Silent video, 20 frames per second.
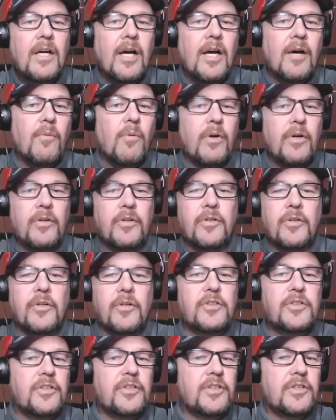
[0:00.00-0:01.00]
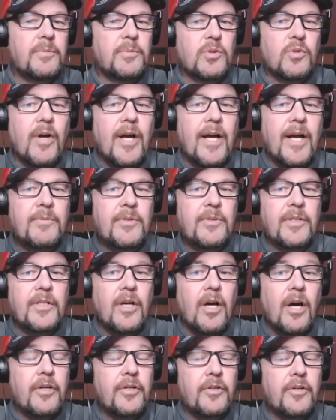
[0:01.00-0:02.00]
I want to encourage you to subscribe to the
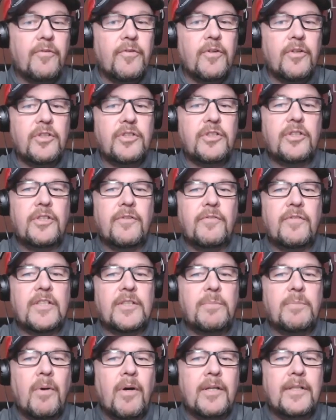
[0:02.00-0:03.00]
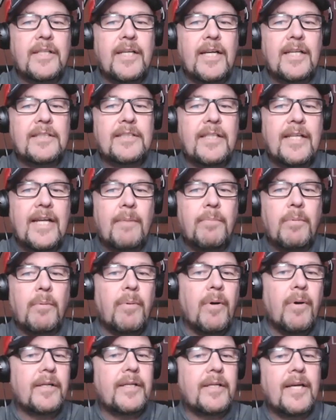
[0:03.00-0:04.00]
audio version of this podcast at Apple
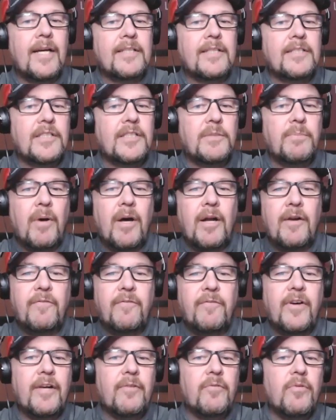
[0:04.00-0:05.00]
Podcasts and Spotify.